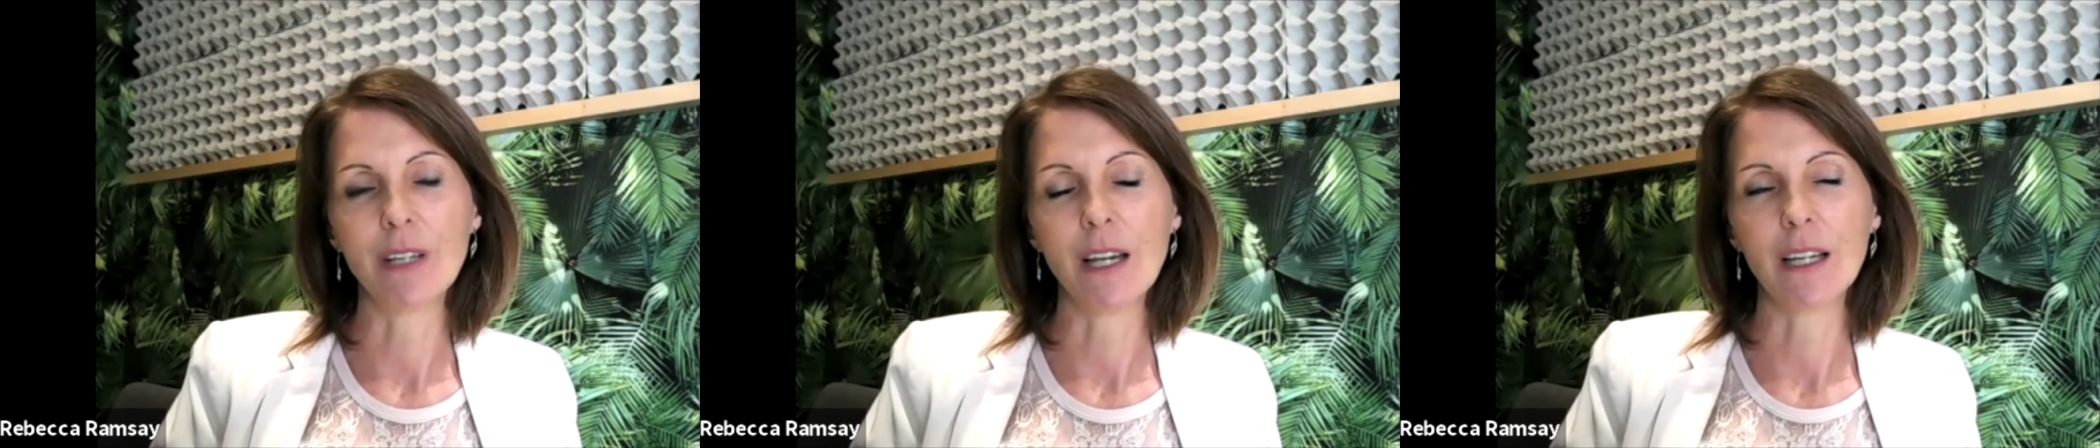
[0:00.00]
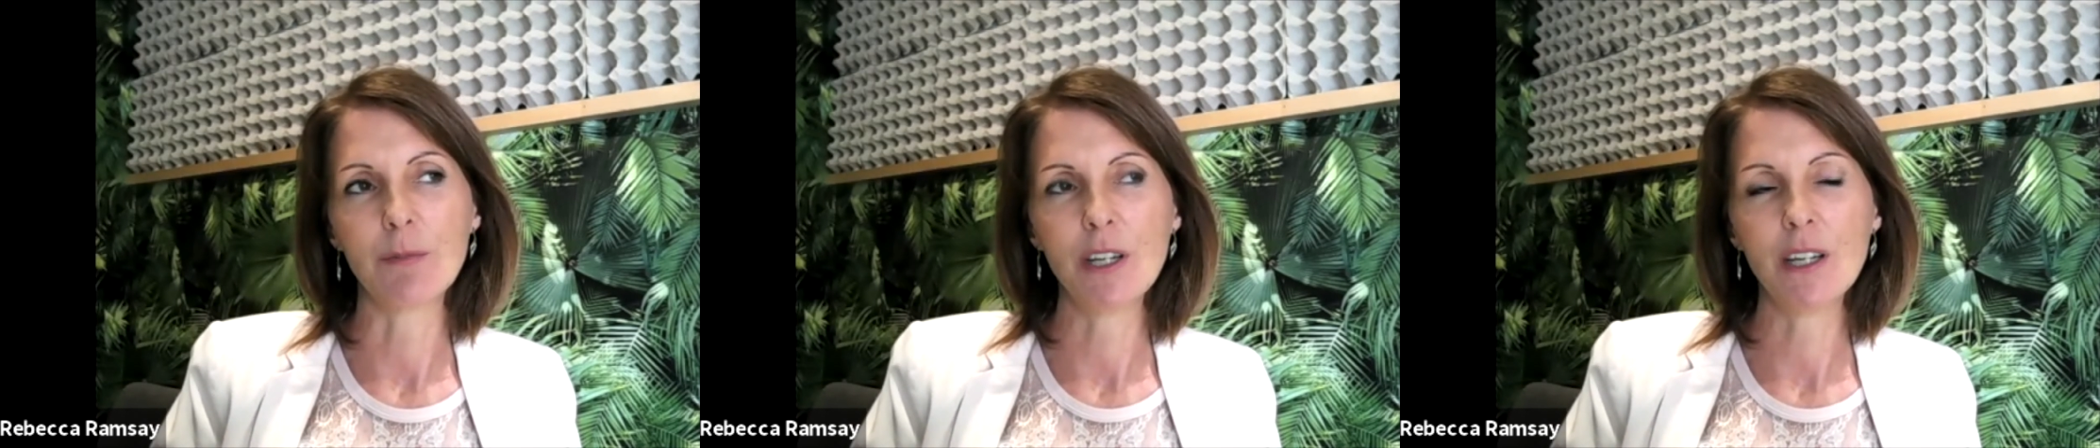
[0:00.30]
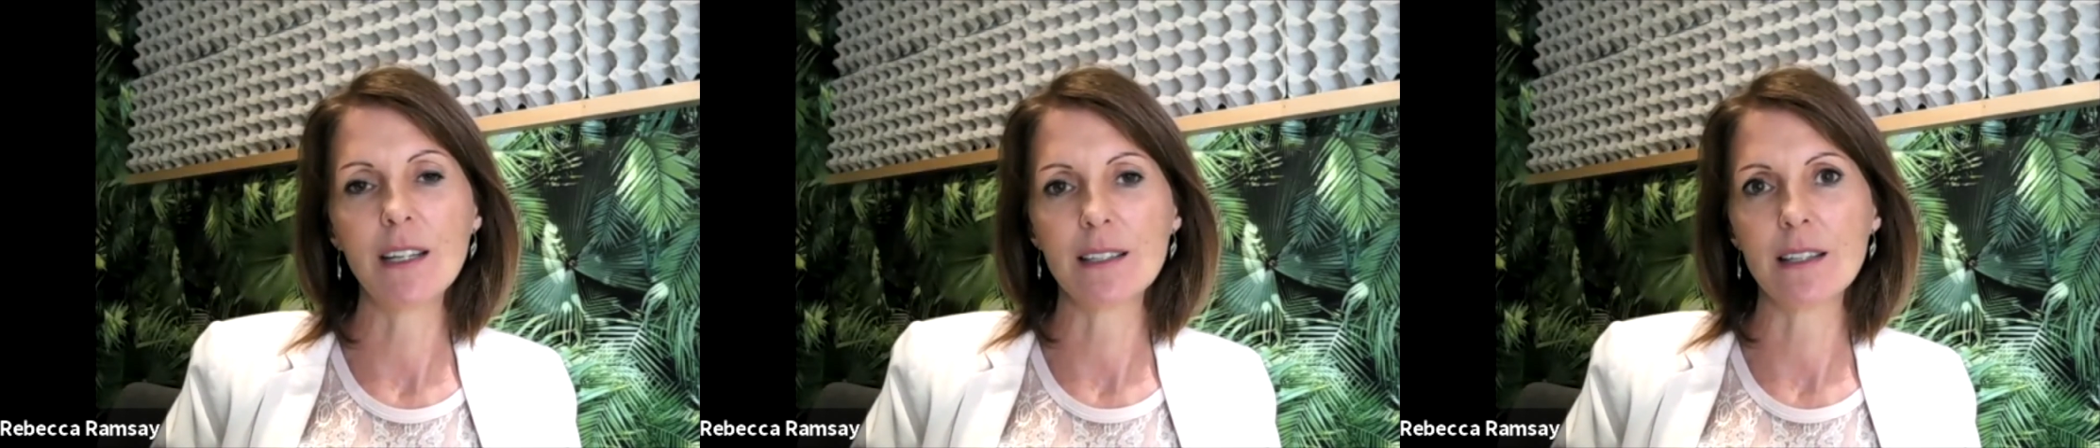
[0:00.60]

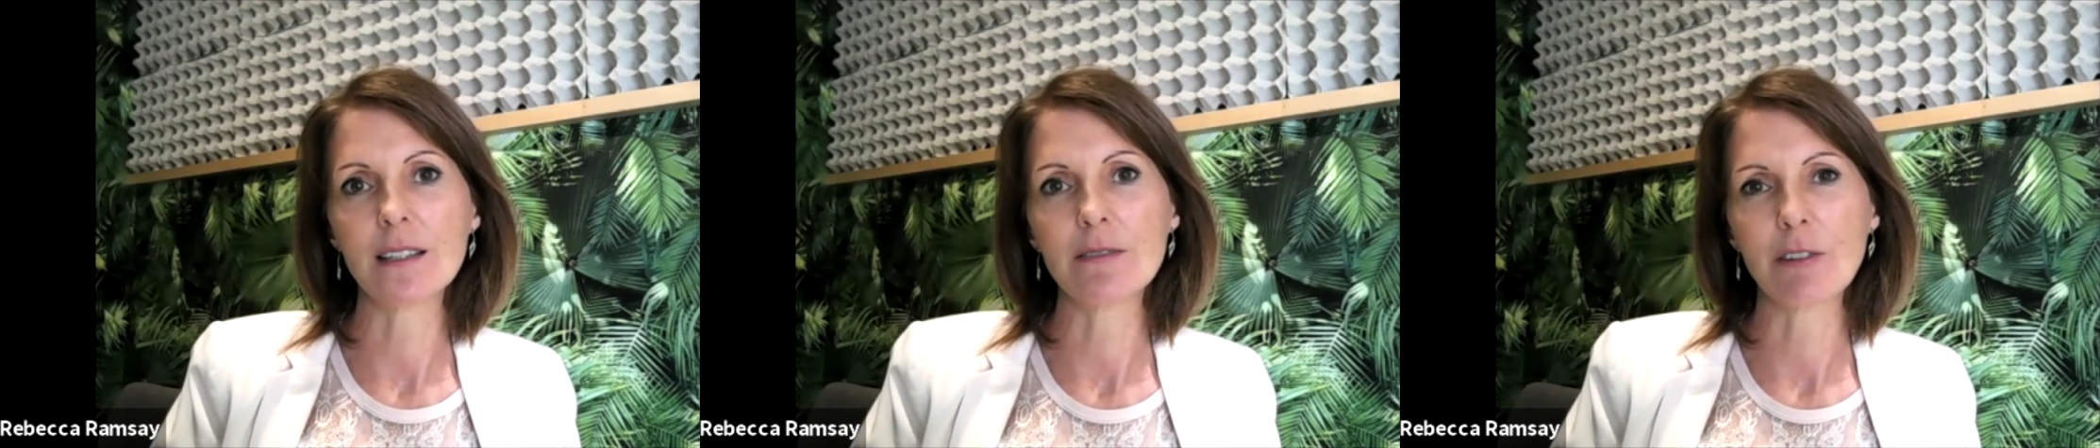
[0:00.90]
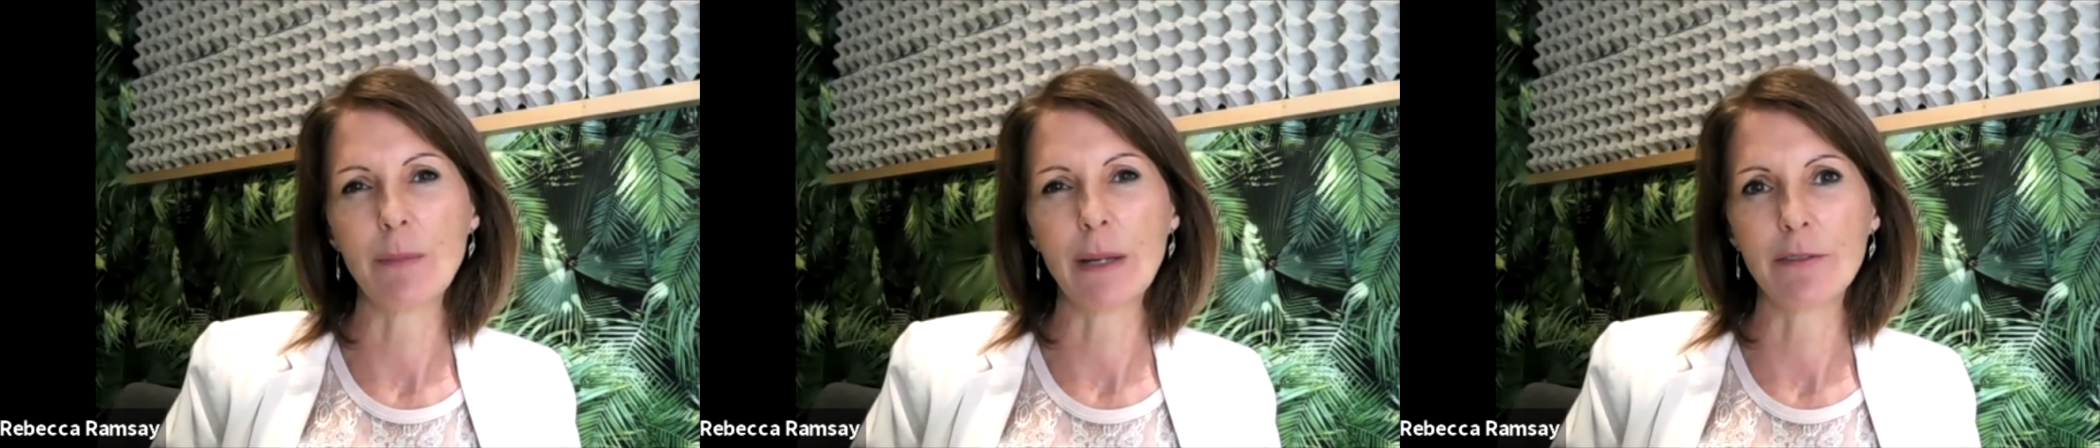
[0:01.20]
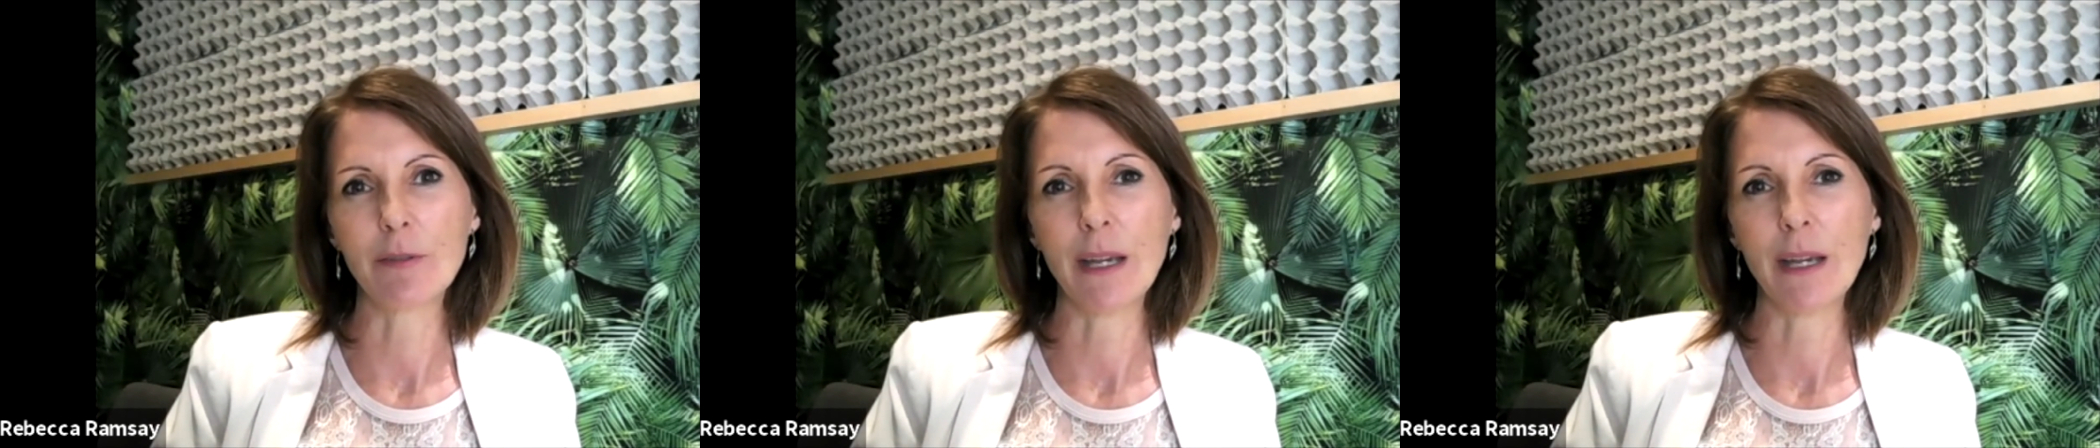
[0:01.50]
community is really
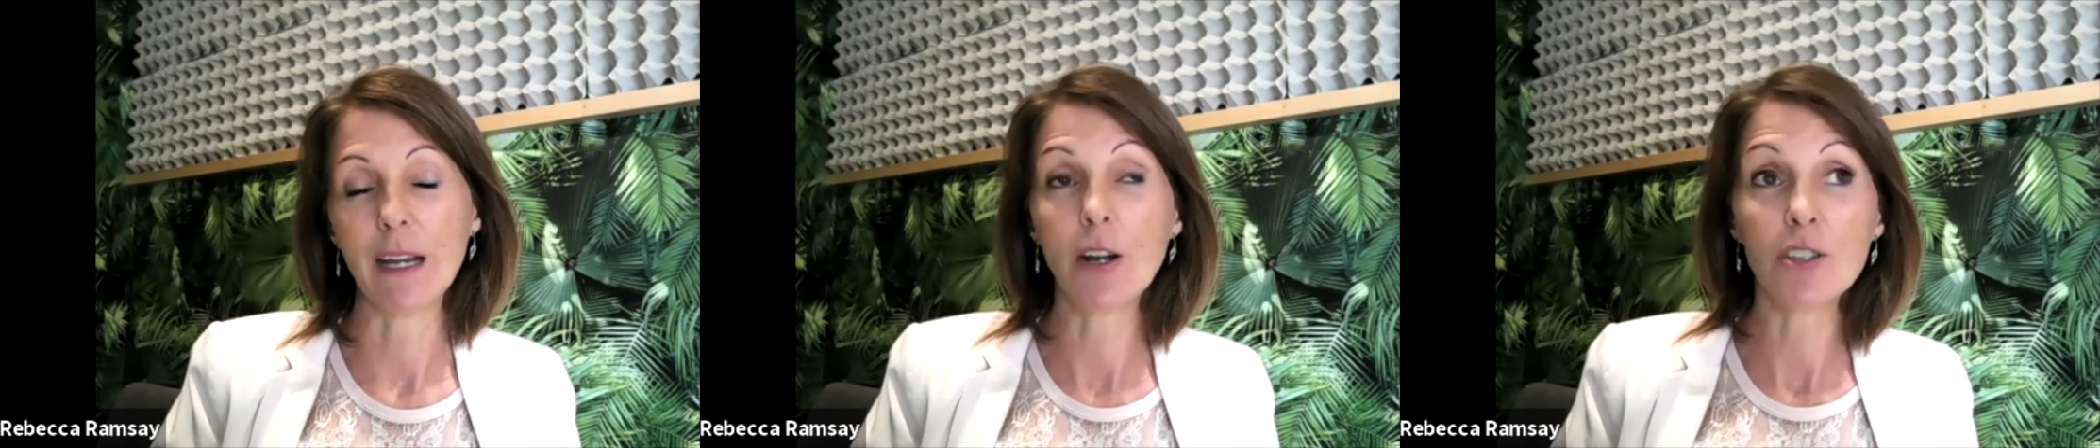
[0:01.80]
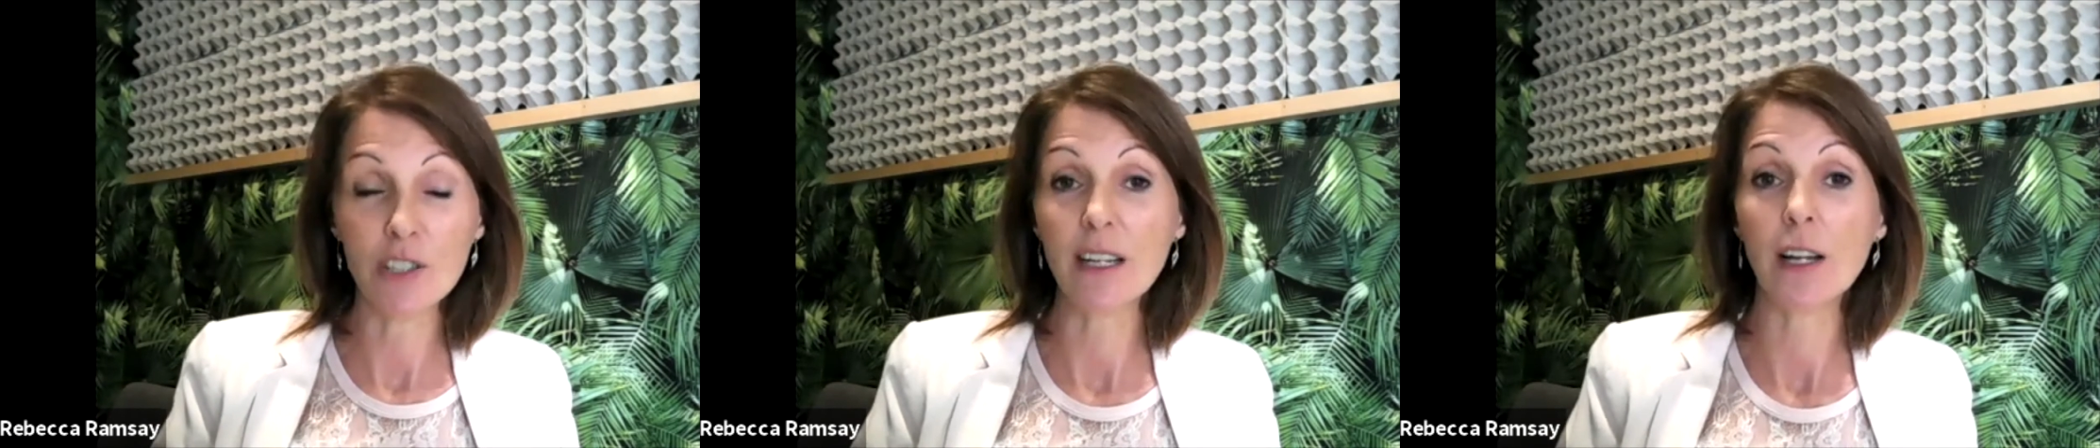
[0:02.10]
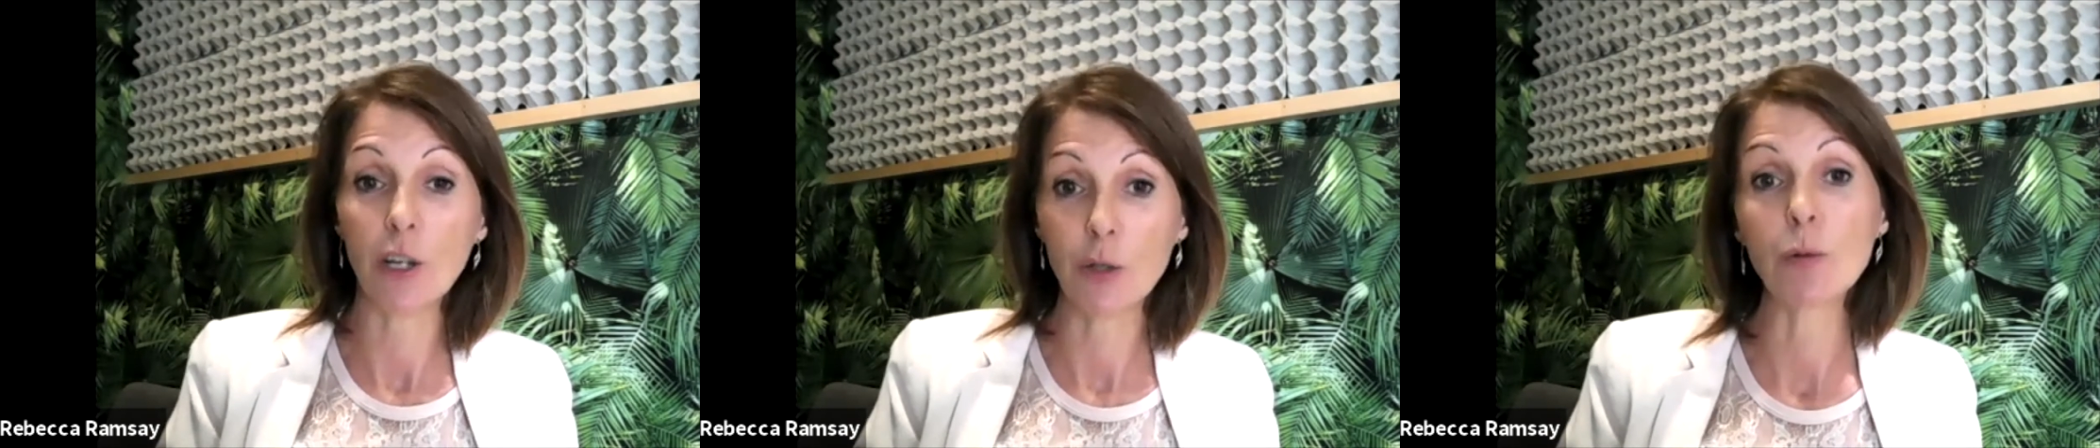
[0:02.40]
big for me, and not just our
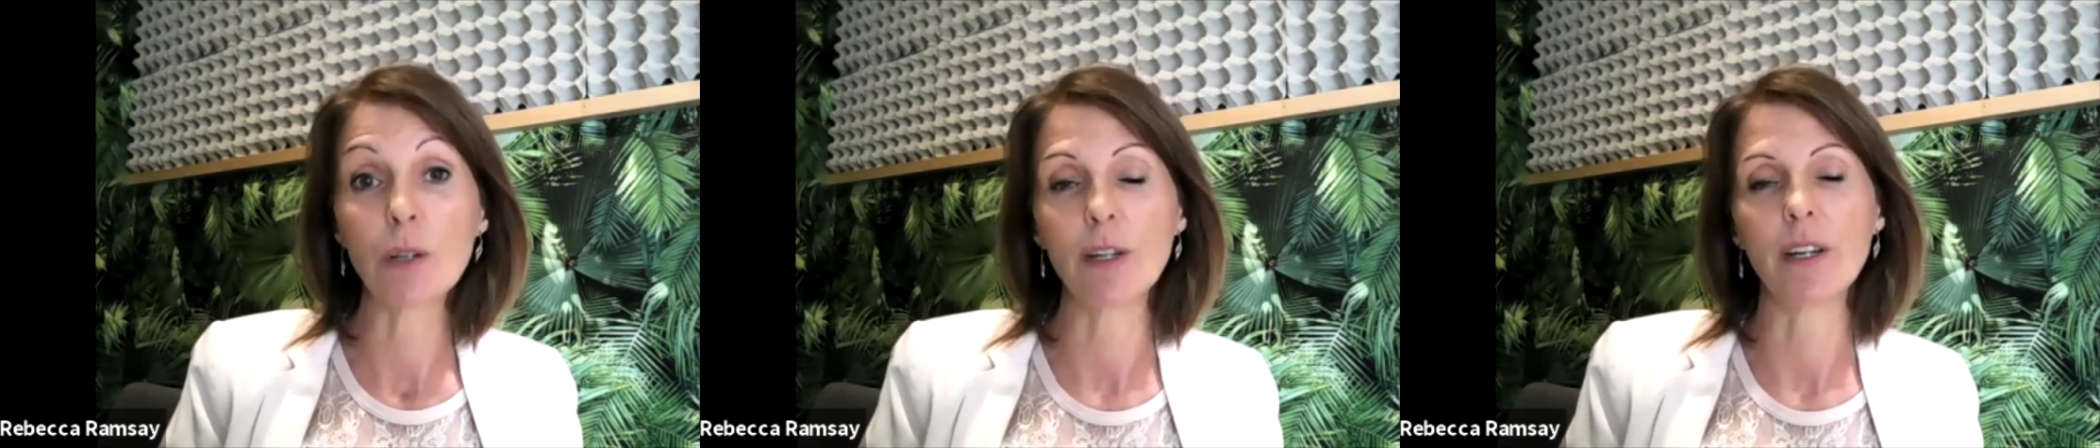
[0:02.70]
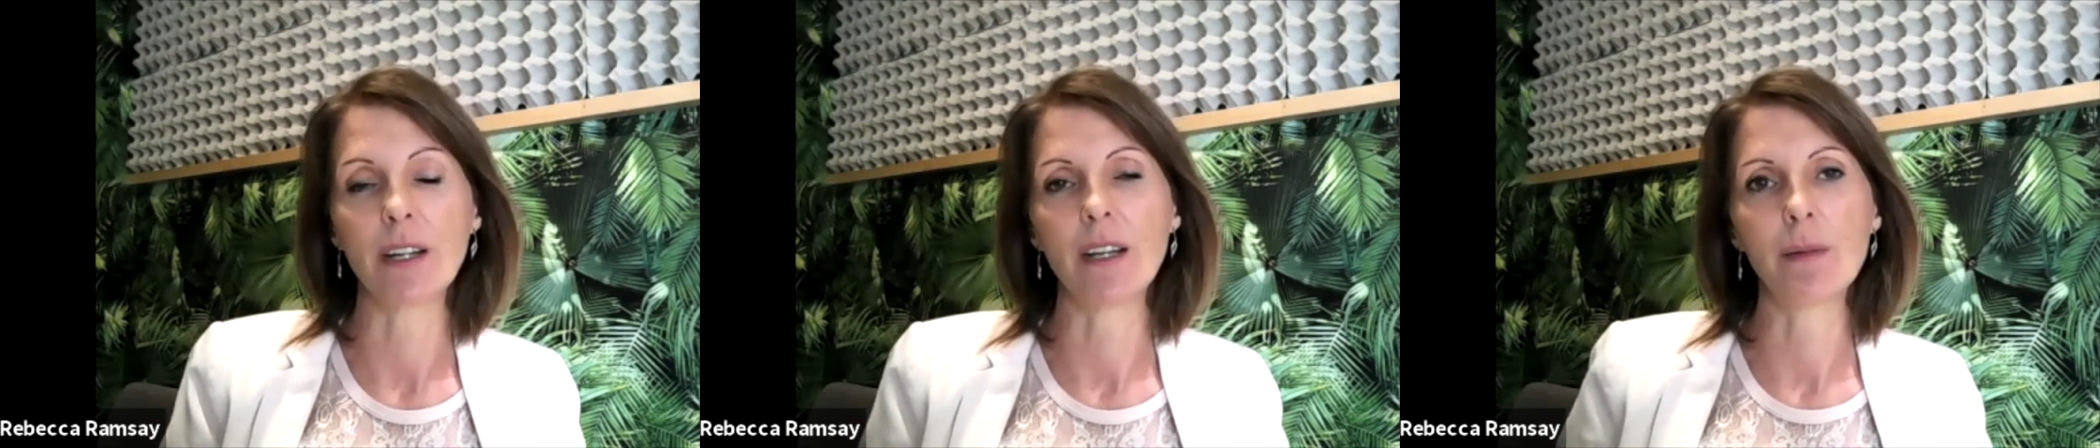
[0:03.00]
local community.